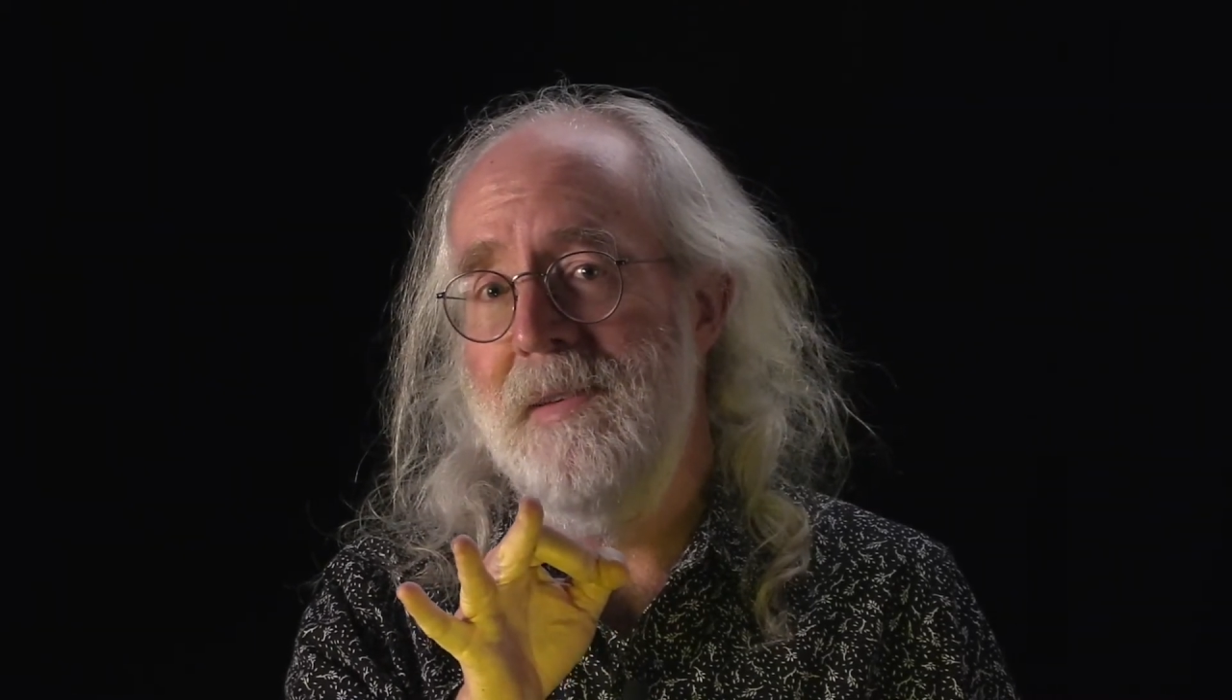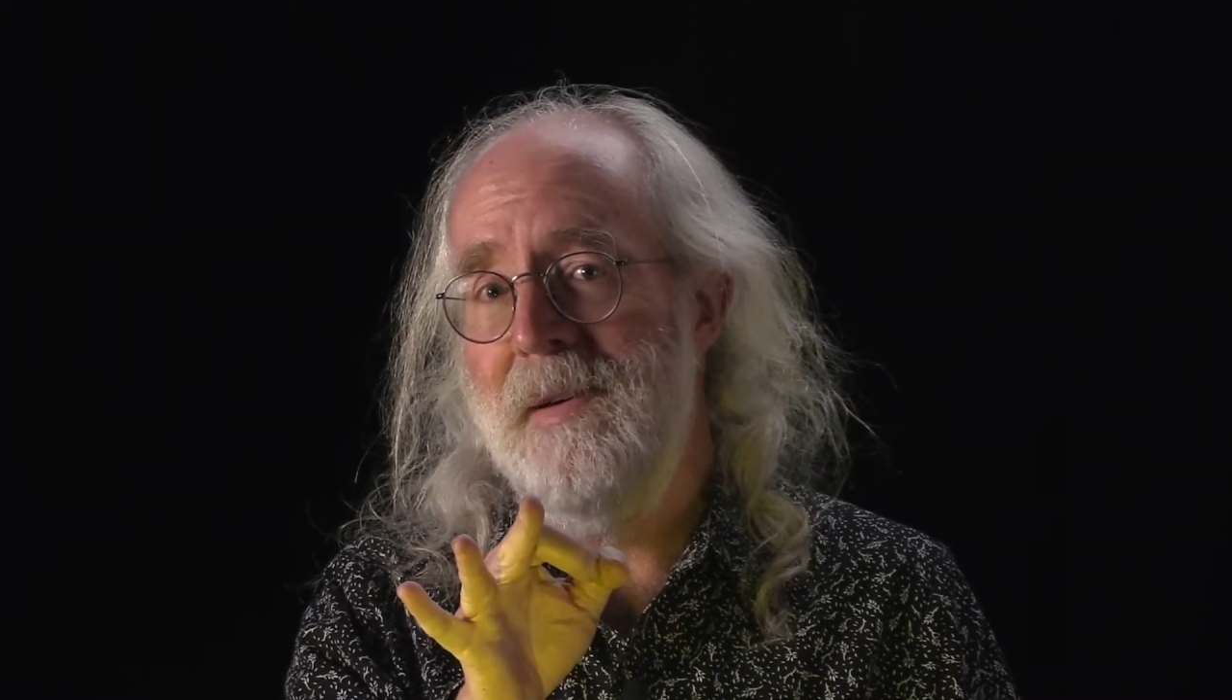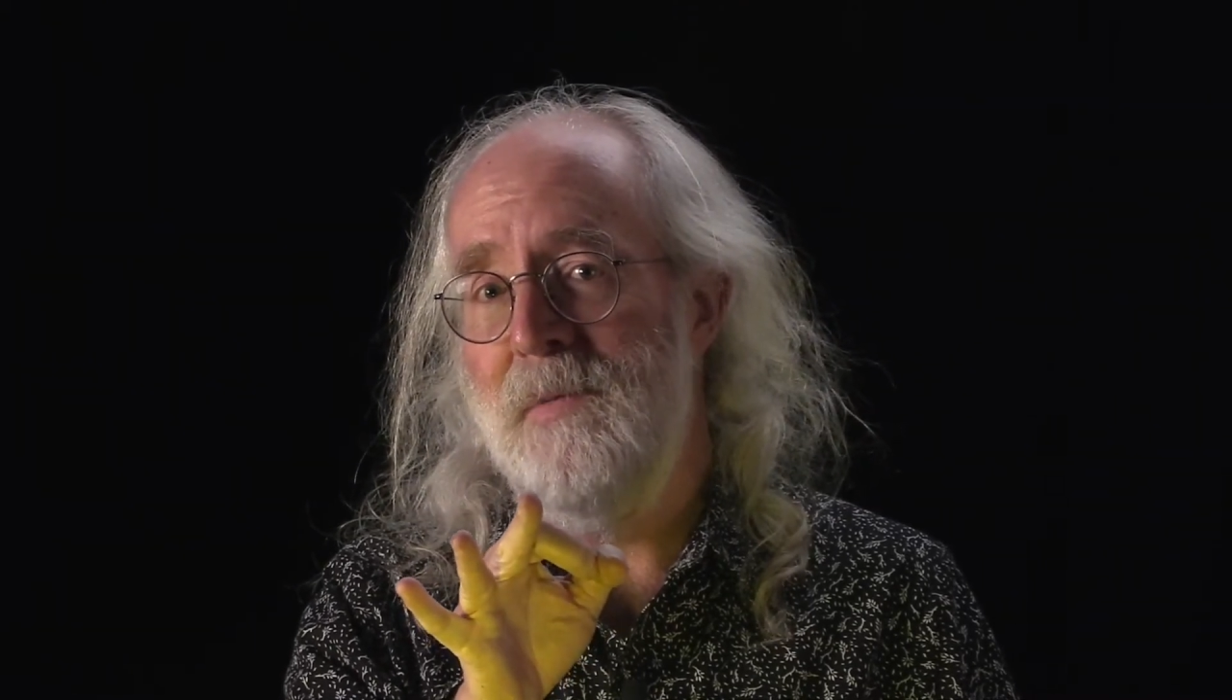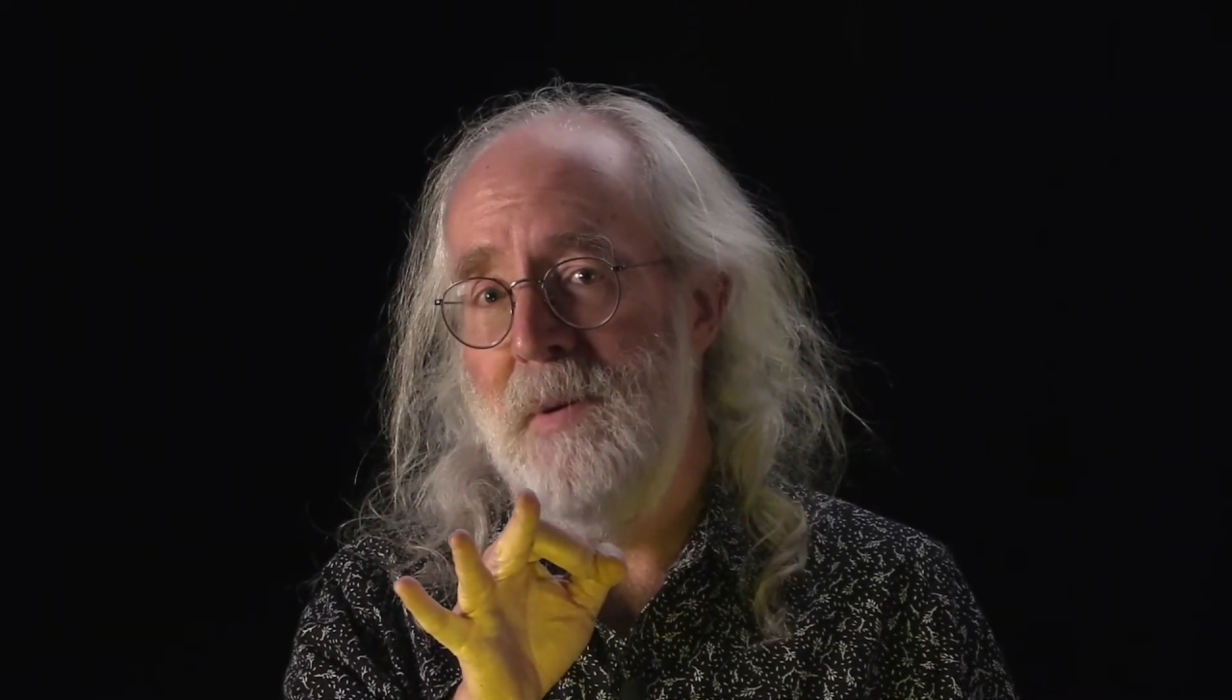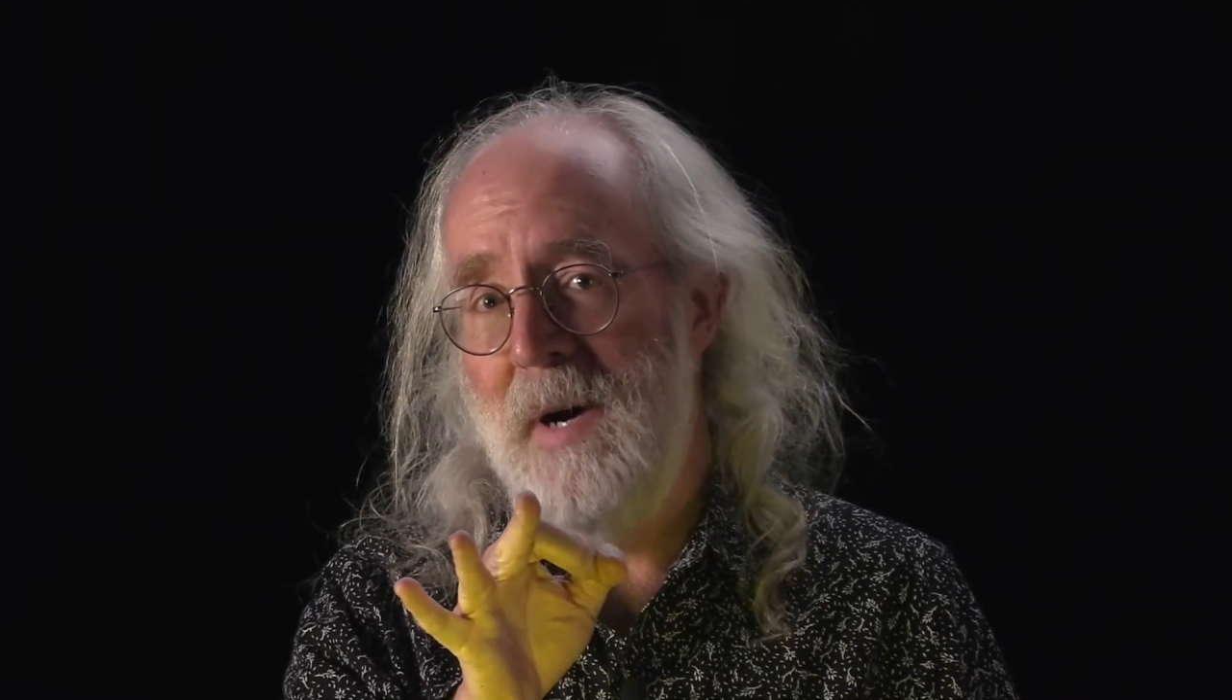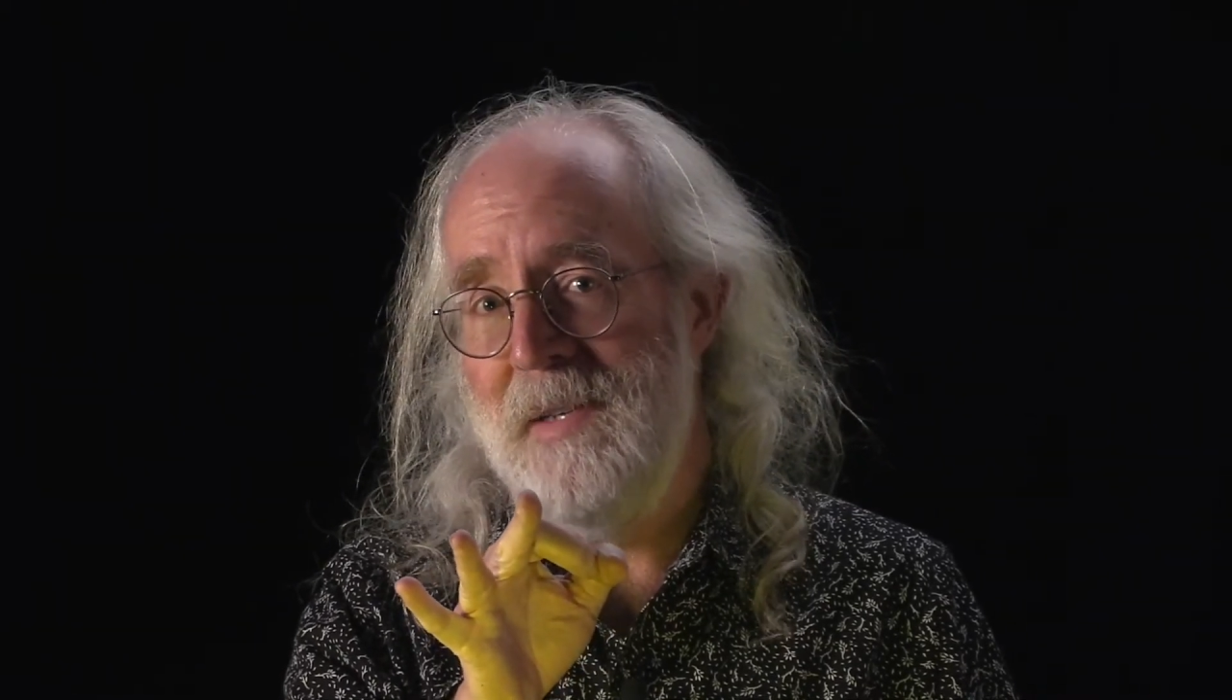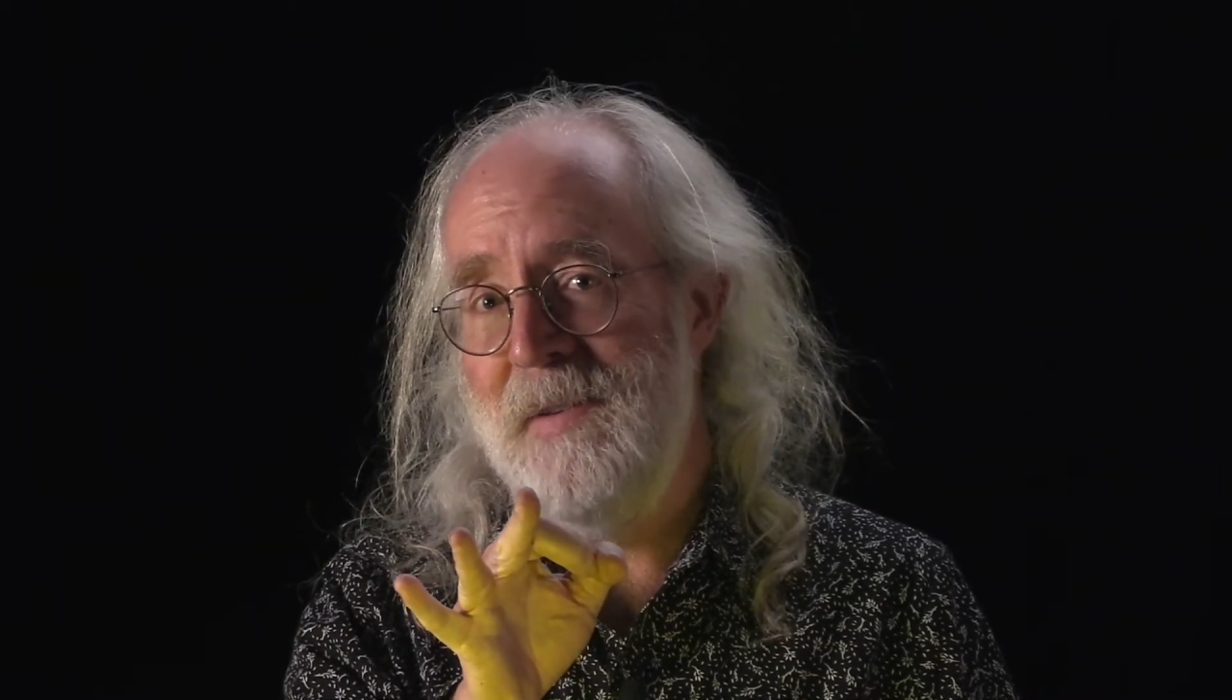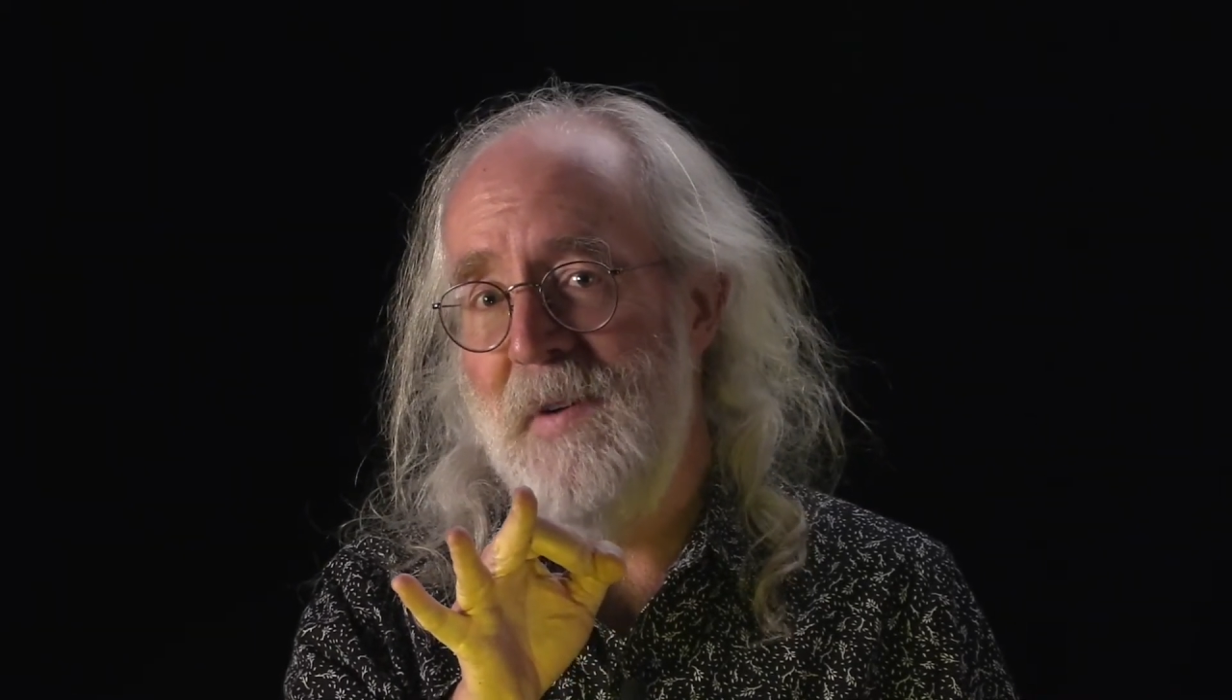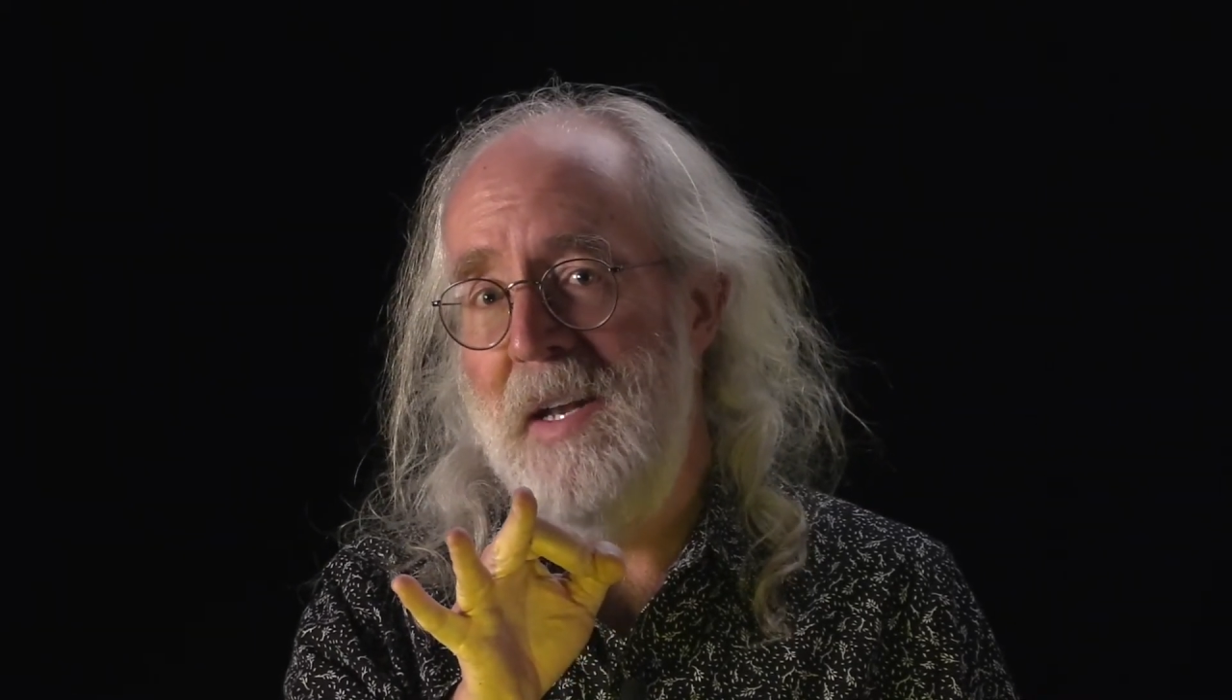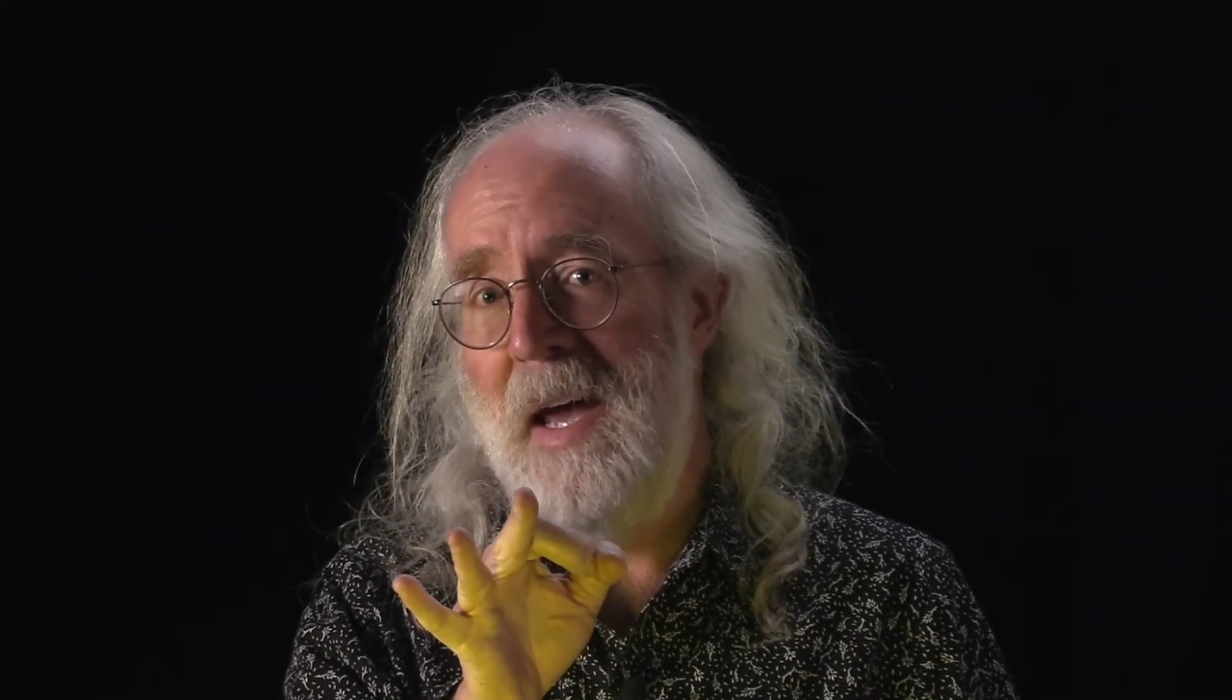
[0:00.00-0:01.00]
we're about to
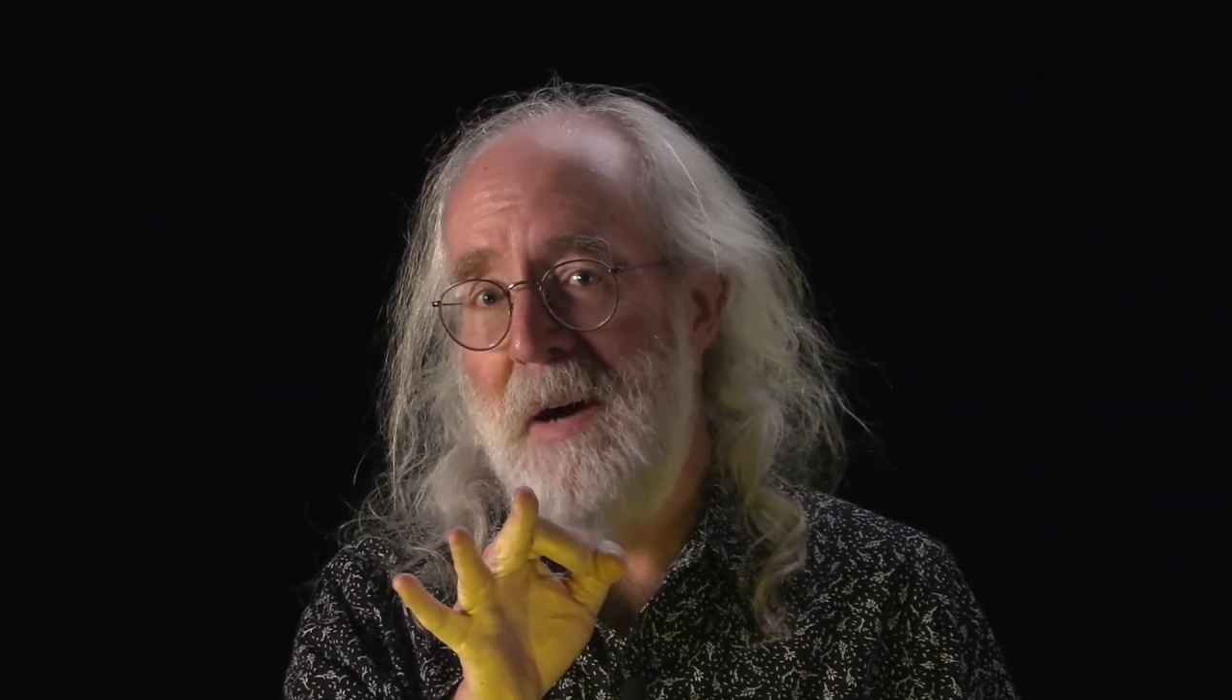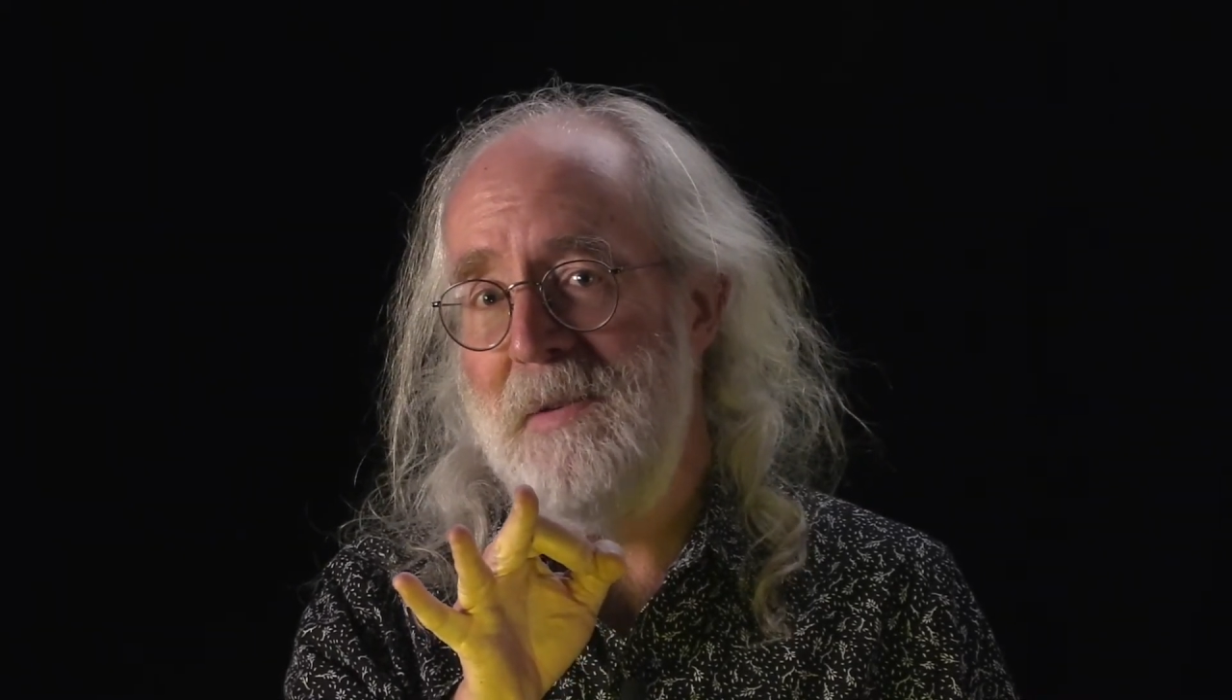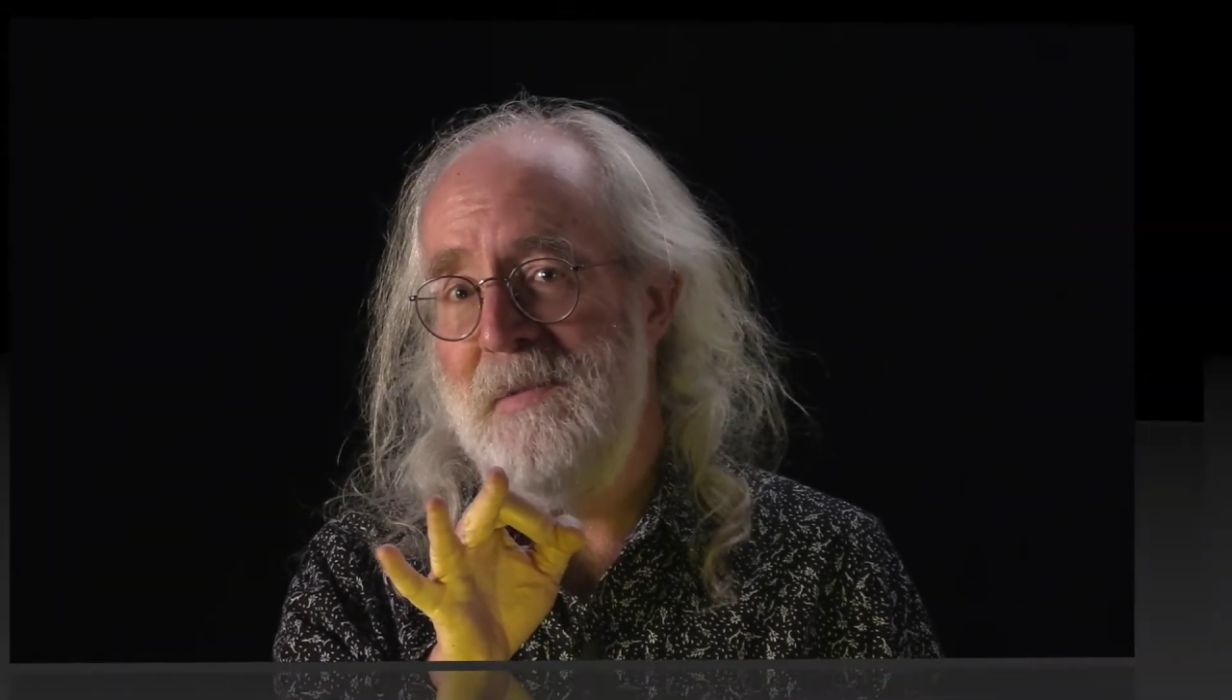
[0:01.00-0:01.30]
find out.